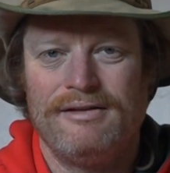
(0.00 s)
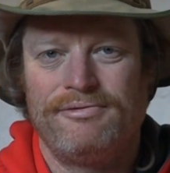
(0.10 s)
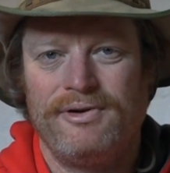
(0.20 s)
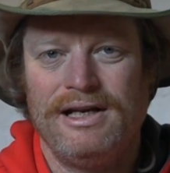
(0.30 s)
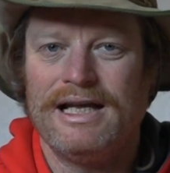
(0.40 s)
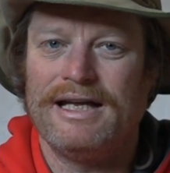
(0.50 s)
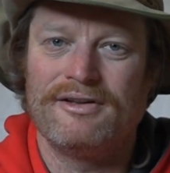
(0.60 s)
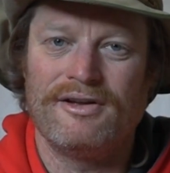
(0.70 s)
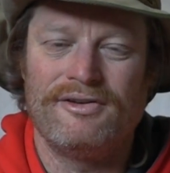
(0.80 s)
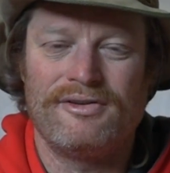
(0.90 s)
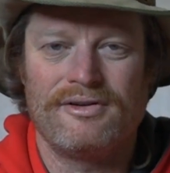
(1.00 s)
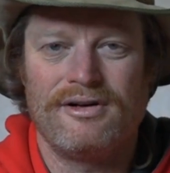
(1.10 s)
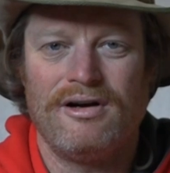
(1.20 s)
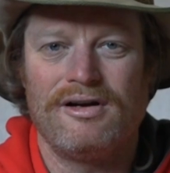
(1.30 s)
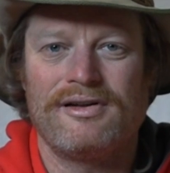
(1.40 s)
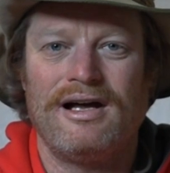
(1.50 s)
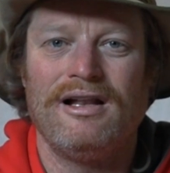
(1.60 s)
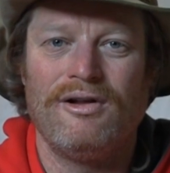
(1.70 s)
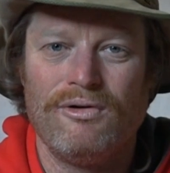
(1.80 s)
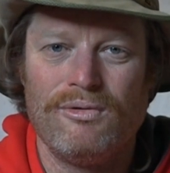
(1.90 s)
Freelander, those sort of cars.
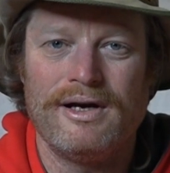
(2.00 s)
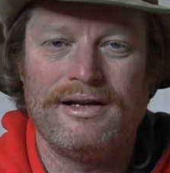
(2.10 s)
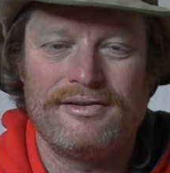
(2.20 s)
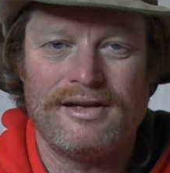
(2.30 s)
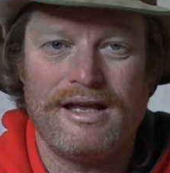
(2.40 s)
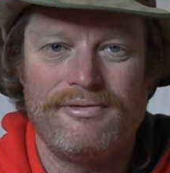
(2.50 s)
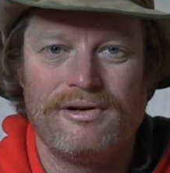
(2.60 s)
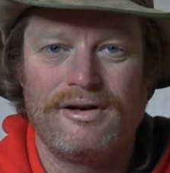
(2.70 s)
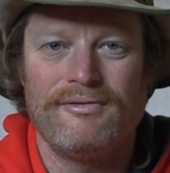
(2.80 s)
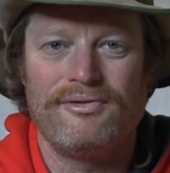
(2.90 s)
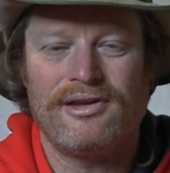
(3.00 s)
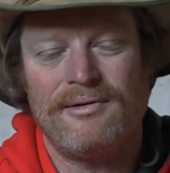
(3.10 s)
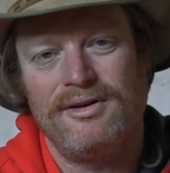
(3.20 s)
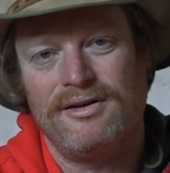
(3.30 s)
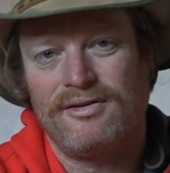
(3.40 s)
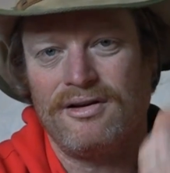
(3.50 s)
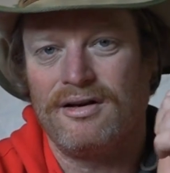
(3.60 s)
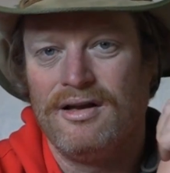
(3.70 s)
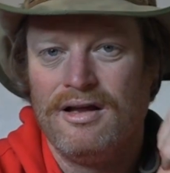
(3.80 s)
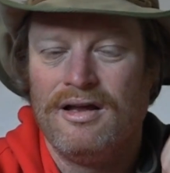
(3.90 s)
I'll always say if you're looking for something that's
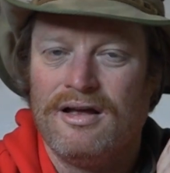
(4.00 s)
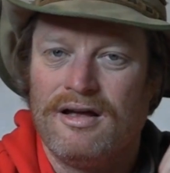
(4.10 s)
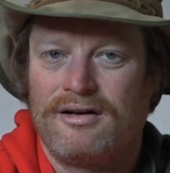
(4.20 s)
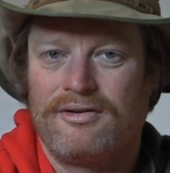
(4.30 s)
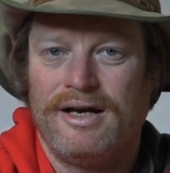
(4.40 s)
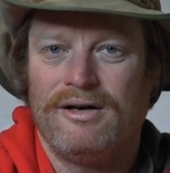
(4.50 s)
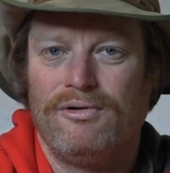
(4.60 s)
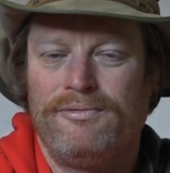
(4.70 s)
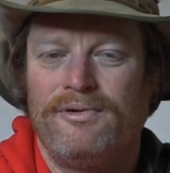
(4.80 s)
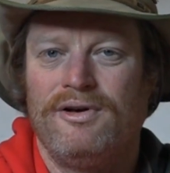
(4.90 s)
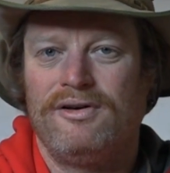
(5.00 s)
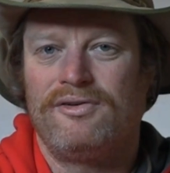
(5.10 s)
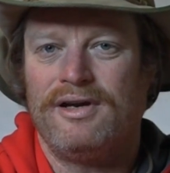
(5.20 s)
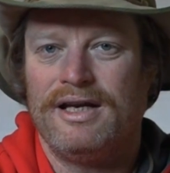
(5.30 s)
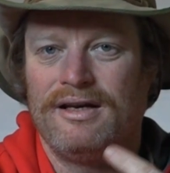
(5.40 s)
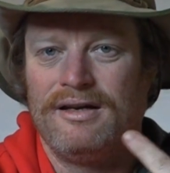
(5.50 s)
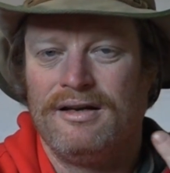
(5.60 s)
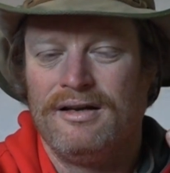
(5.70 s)
got a great off-road tread,